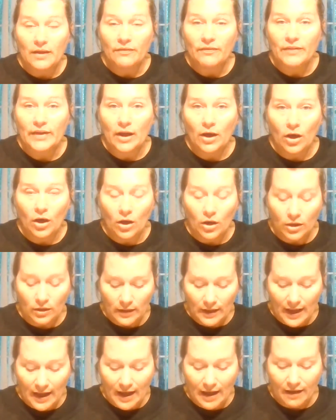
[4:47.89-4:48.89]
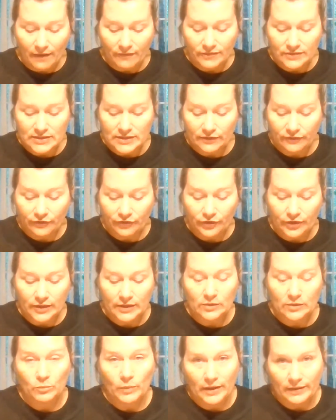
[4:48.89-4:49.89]
they all have different
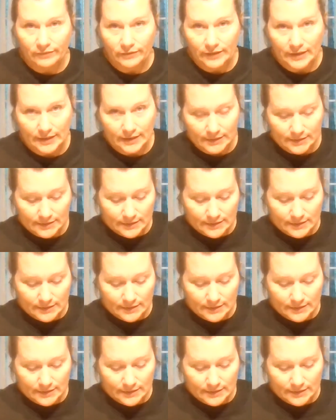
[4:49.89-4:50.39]
wavelengths.